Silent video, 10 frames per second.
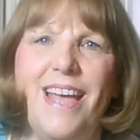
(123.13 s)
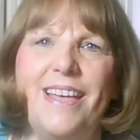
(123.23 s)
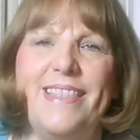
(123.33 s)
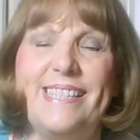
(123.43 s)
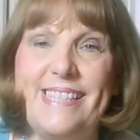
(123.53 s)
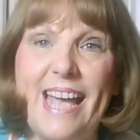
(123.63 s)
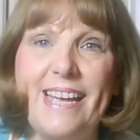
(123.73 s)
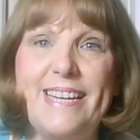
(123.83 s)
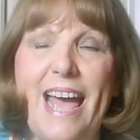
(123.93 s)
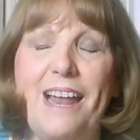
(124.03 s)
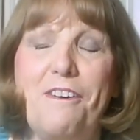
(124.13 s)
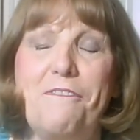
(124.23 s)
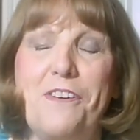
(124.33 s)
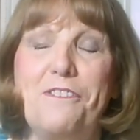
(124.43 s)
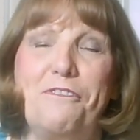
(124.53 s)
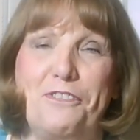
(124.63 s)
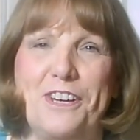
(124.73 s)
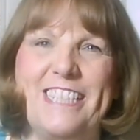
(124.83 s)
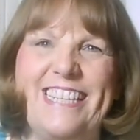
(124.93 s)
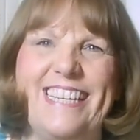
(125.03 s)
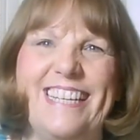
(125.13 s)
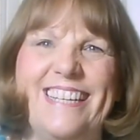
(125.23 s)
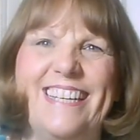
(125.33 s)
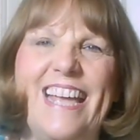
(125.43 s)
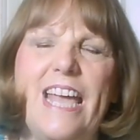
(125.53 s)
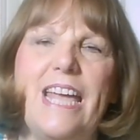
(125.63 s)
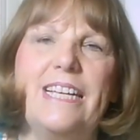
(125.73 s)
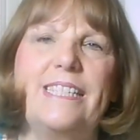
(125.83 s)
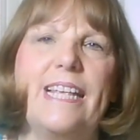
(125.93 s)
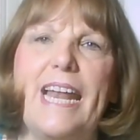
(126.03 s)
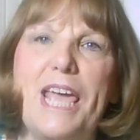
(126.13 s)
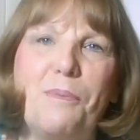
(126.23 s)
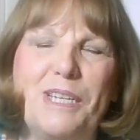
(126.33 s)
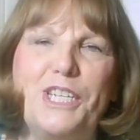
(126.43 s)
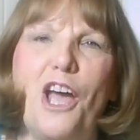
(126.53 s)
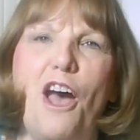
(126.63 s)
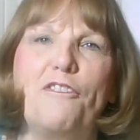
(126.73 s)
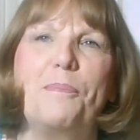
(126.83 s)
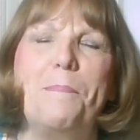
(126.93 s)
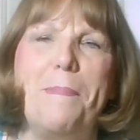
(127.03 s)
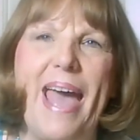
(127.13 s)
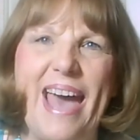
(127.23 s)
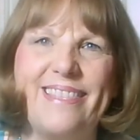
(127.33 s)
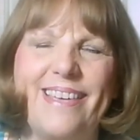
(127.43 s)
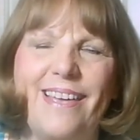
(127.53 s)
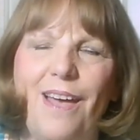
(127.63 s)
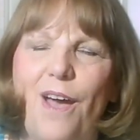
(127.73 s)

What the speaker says: The second elephant foot is the language of math.